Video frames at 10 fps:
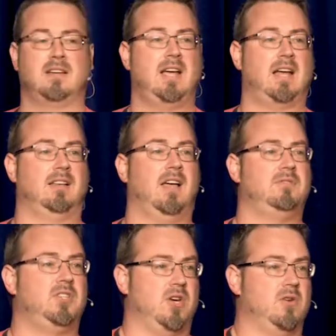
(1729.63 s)
God
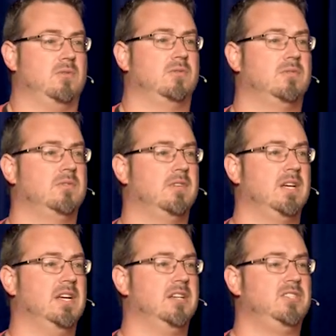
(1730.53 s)
loves you.
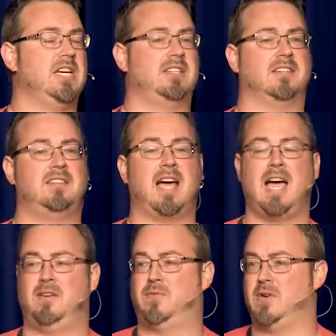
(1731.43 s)
Jesus
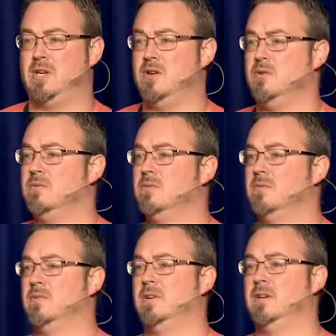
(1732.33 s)
died for you.
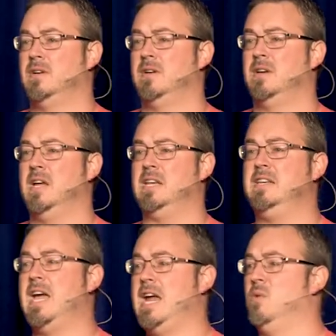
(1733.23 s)
And
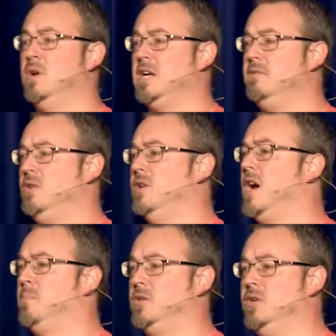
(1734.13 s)
today I want to give you an
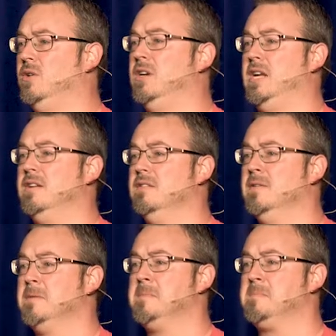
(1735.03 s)
opportunity
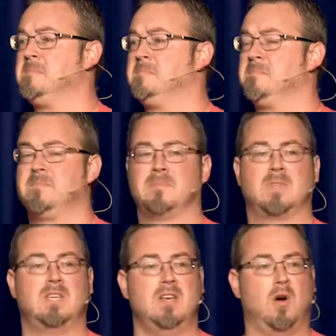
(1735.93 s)

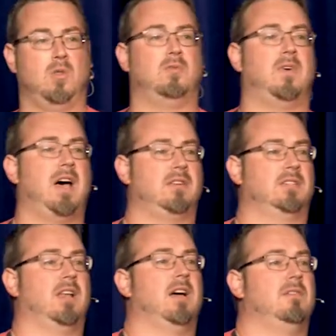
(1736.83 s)
to know the Father's
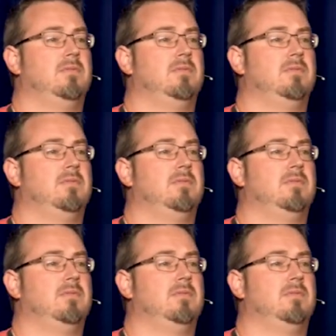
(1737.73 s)
love.